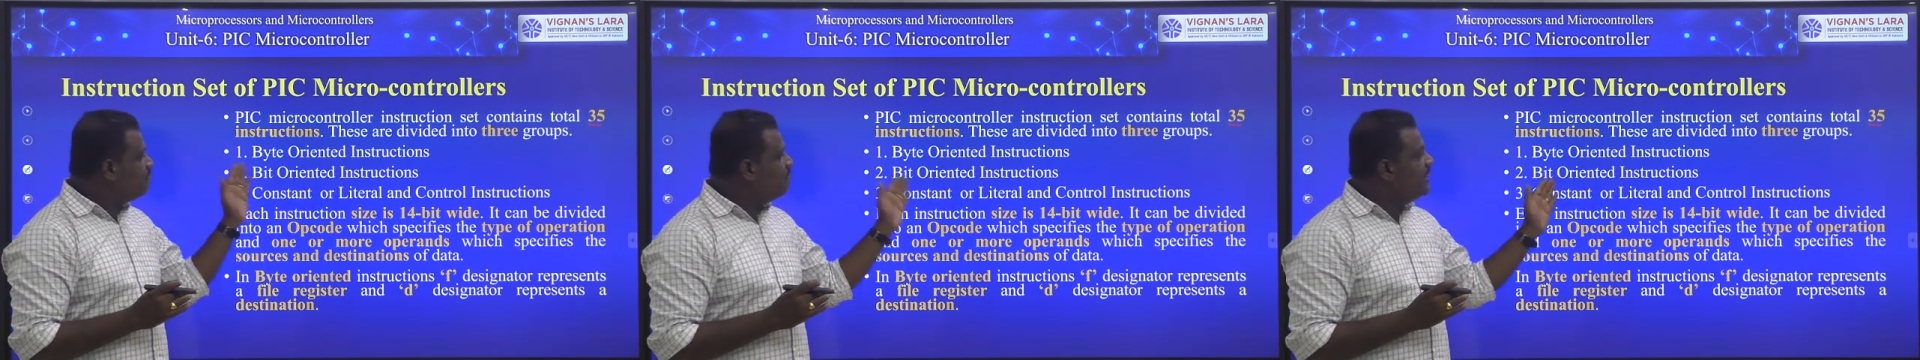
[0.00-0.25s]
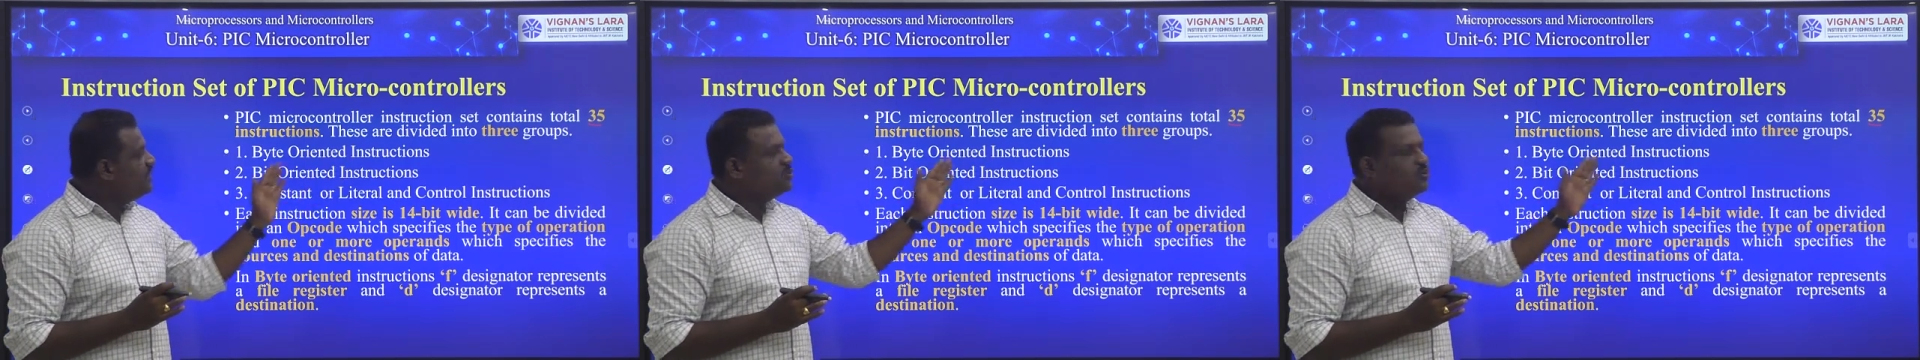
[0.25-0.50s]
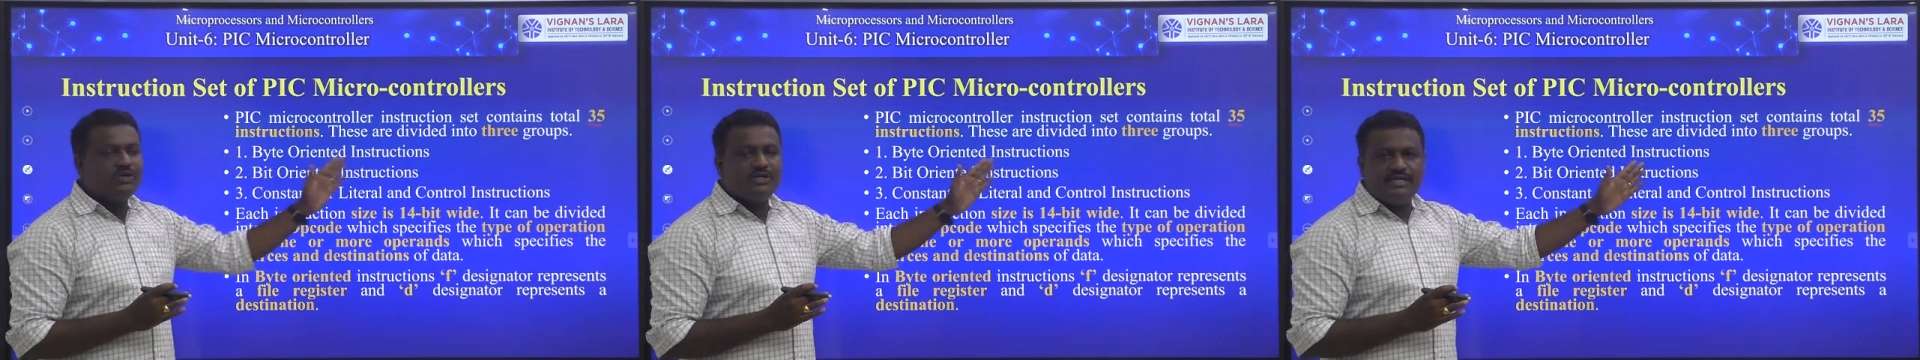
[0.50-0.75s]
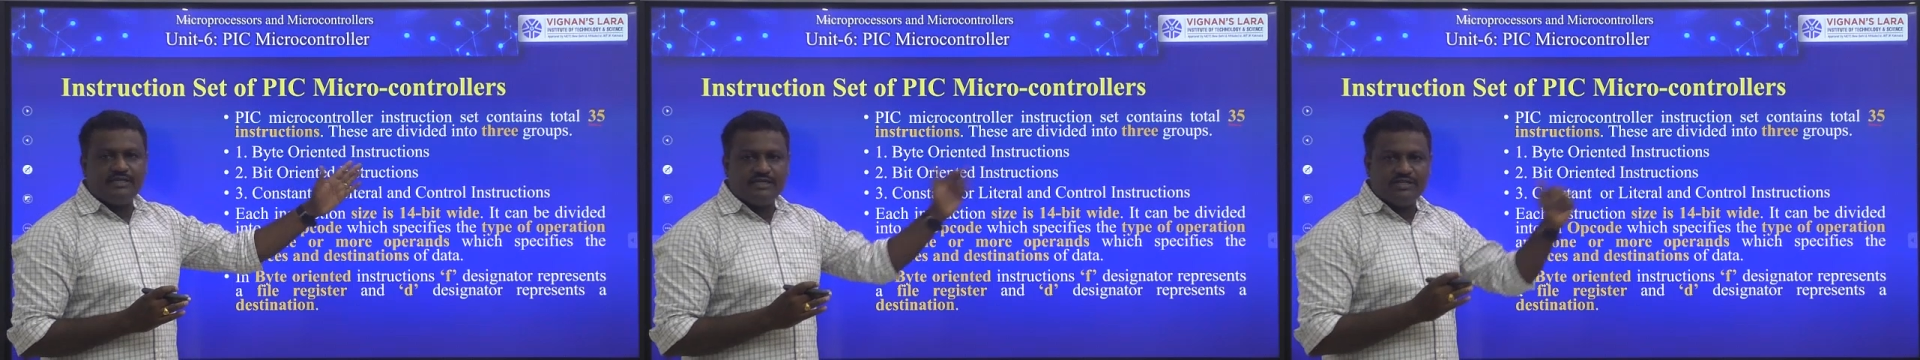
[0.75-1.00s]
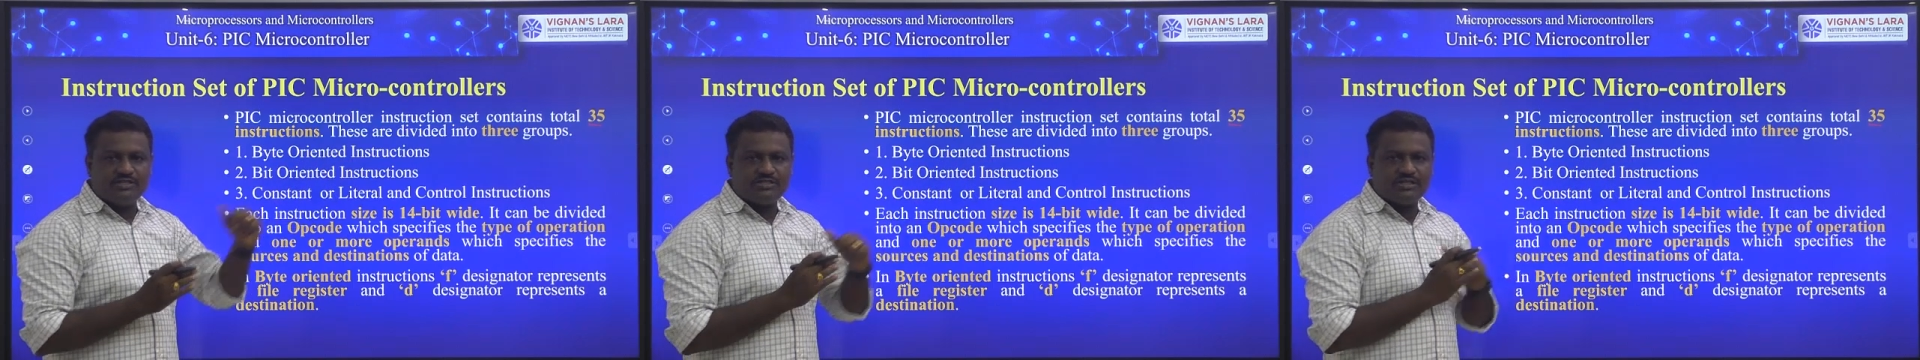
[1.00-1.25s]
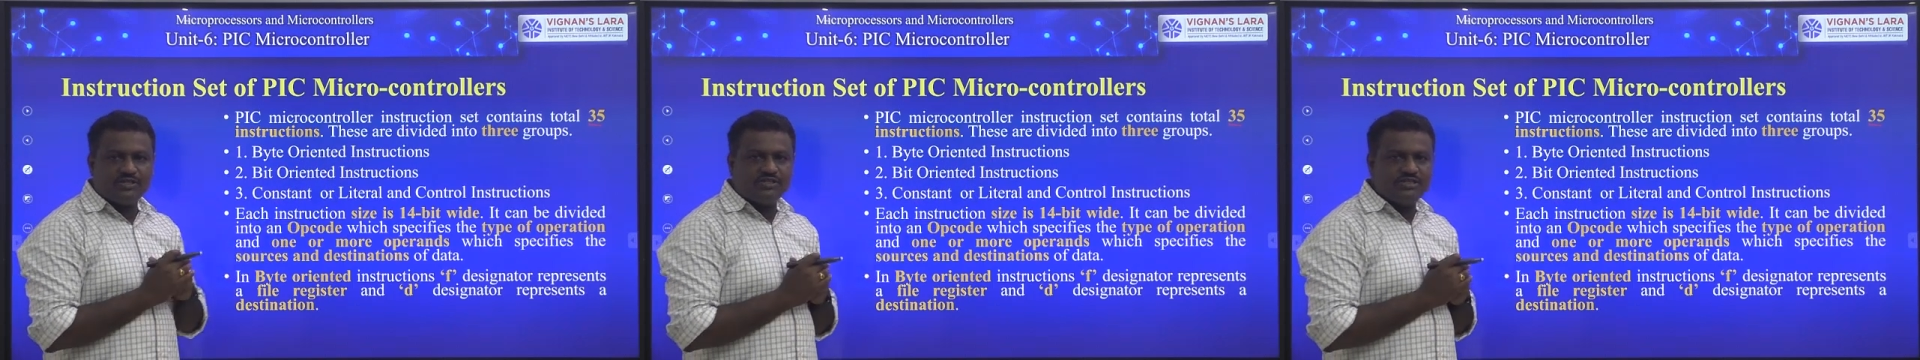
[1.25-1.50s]
bit-oriented
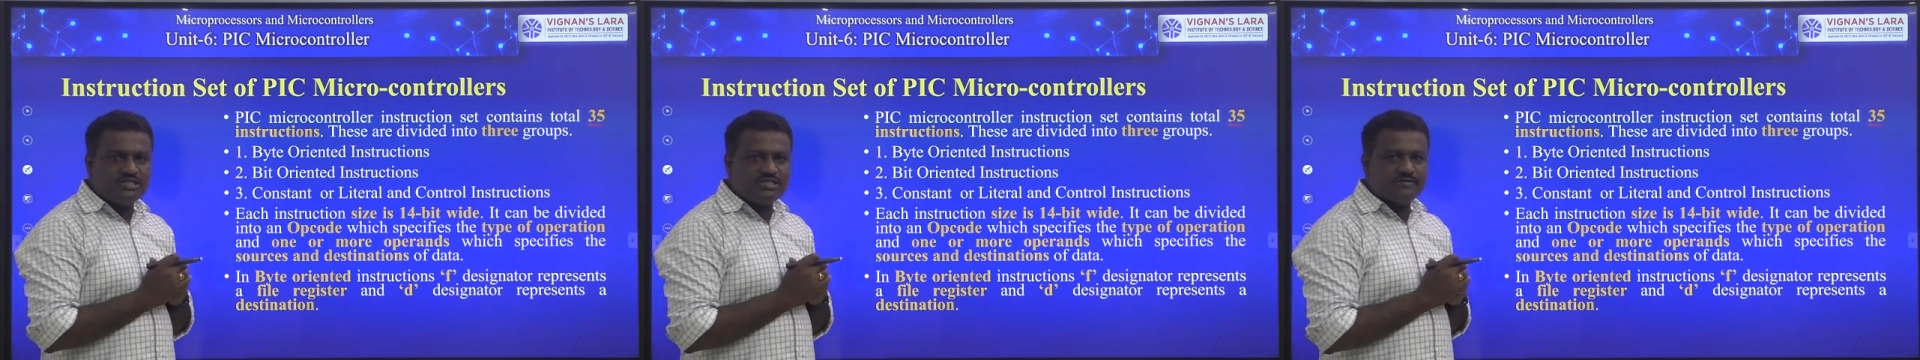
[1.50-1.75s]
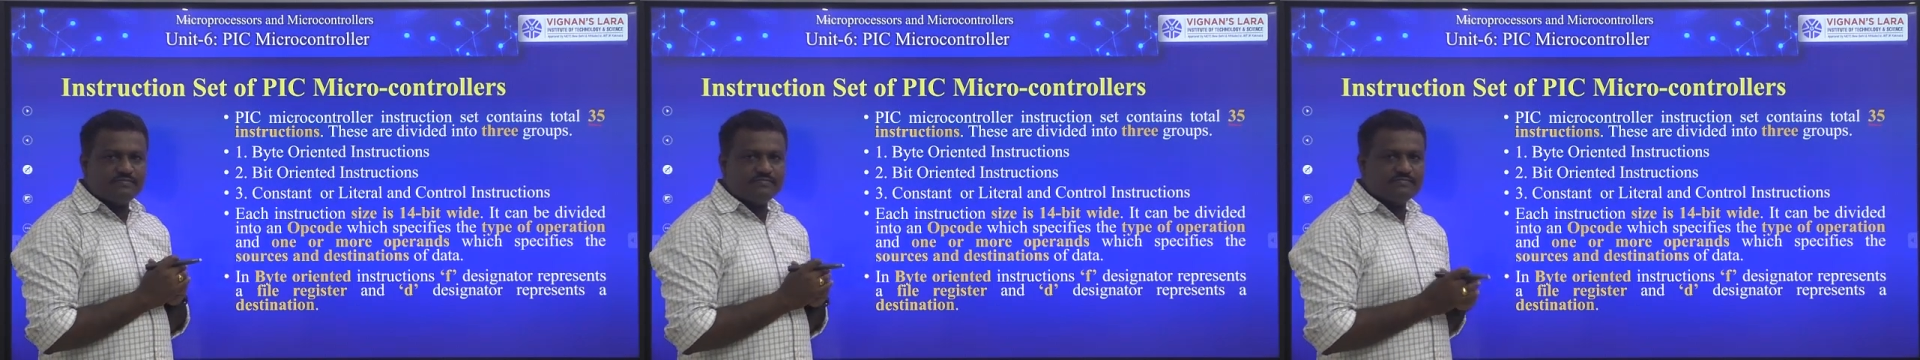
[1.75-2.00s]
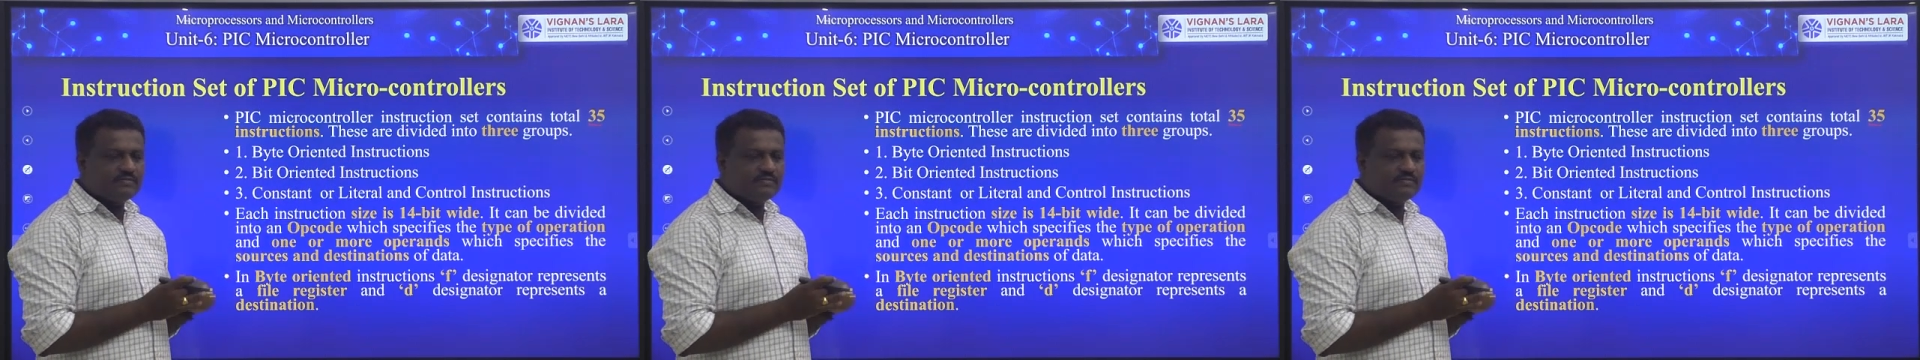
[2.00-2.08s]
instructions,